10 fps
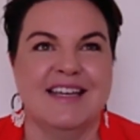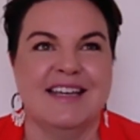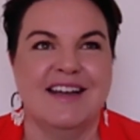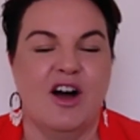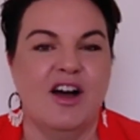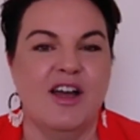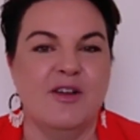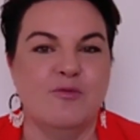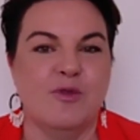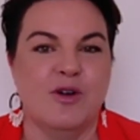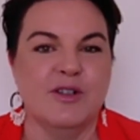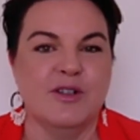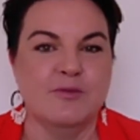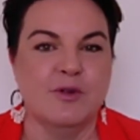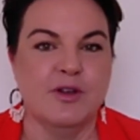I
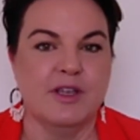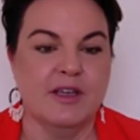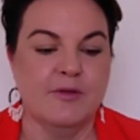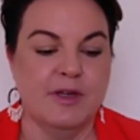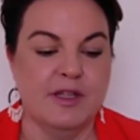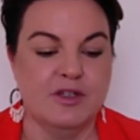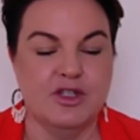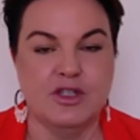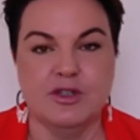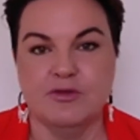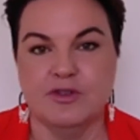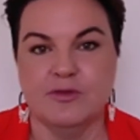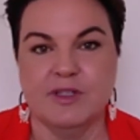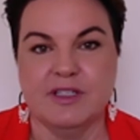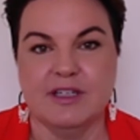was working with children
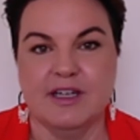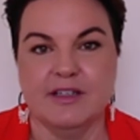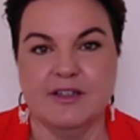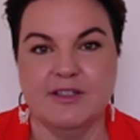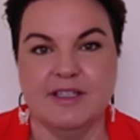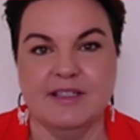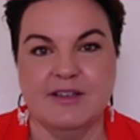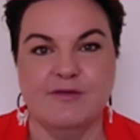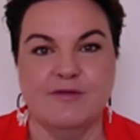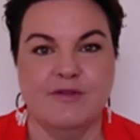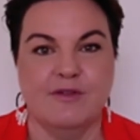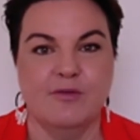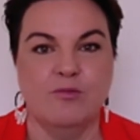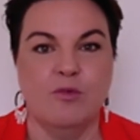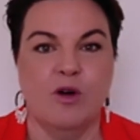with diagnoses of
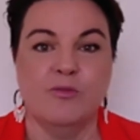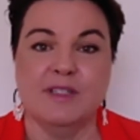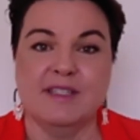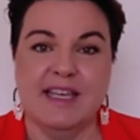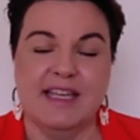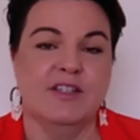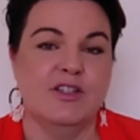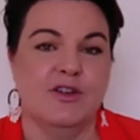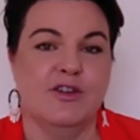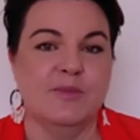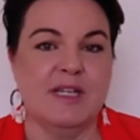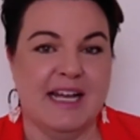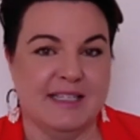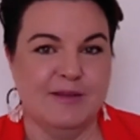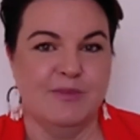what was then termed
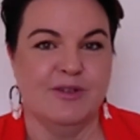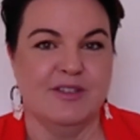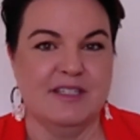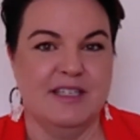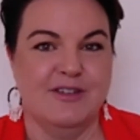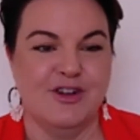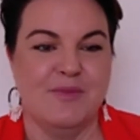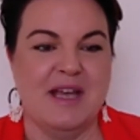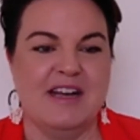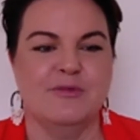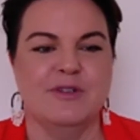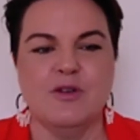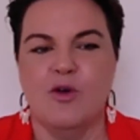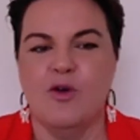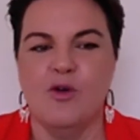Asperger's syndrome, and it was
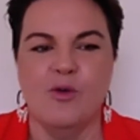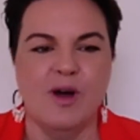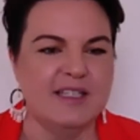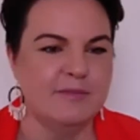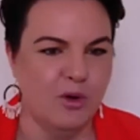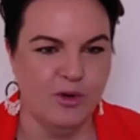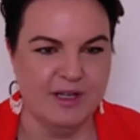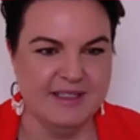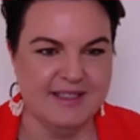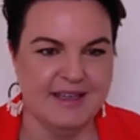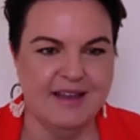always boys,